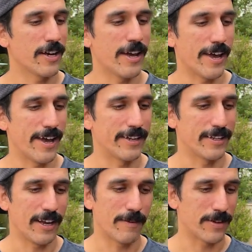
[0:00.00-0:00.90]
And
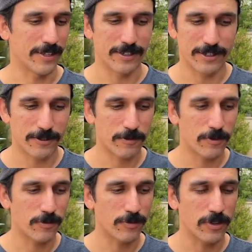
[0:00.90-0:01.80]
I mean,
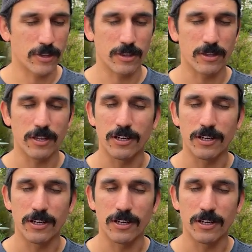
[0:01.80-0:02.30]
the